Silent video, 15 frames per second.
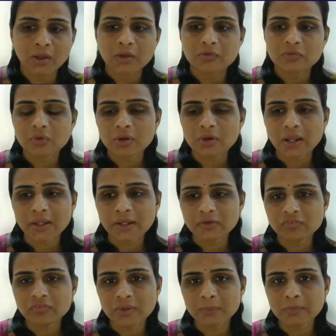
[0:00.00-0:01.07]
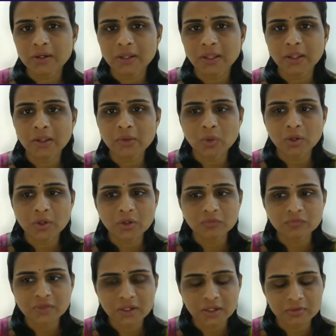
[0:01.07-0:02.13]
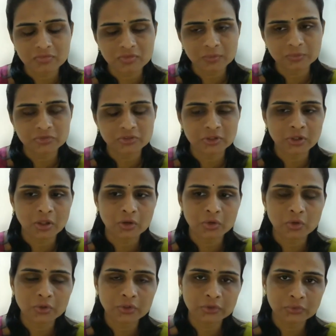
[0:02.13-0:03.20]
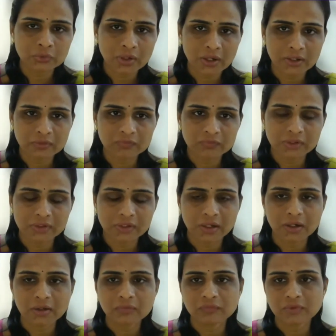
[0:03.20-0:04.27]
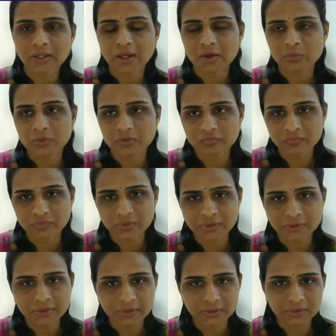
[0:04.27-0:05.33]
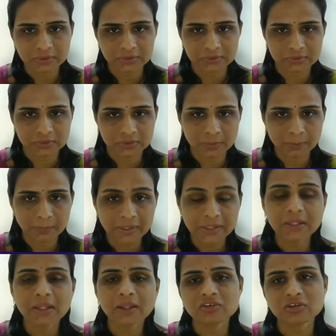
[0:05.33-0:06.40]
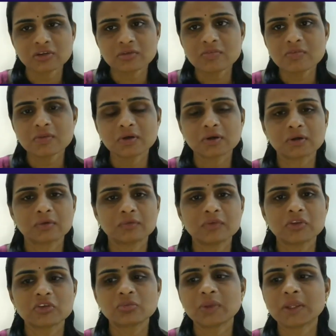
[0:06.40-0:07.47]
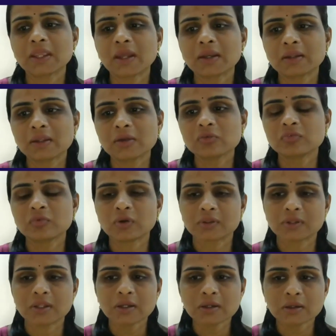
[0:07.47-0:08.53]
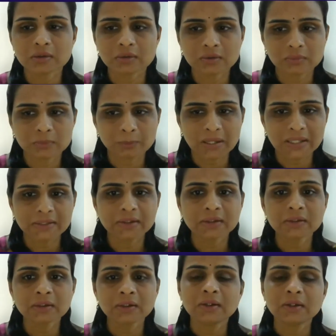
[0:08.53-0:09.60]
So right from the day 1 of the conception, according to Ayurveda, we have different medications which we can give for the mother